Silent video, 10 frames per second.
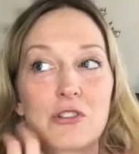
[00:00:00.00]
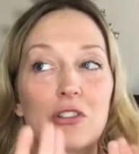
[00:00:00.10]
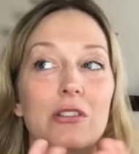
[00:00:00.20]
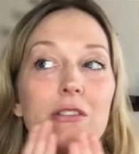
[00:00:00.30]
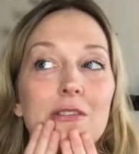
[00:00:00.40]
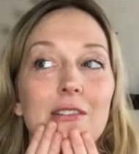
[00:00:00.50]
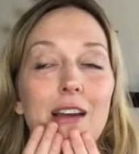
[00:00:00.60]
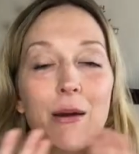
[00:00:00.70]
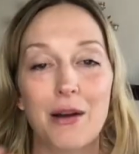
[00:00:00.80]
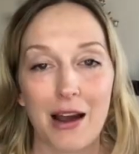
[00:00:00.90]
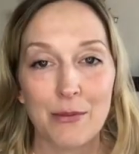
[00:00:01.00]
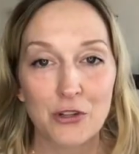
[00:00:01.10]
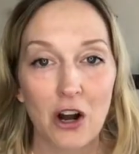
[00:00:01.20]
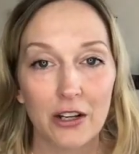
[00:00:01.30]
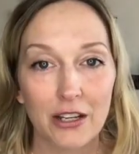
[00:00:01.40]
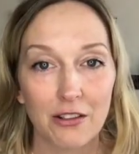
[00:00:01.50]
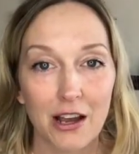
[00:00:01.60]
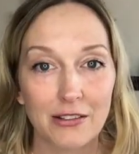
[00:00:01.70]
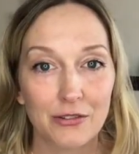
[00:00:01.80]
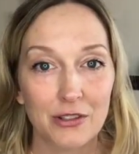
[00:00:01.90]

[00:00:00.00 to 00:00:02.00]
It's just, I'm talking a lot.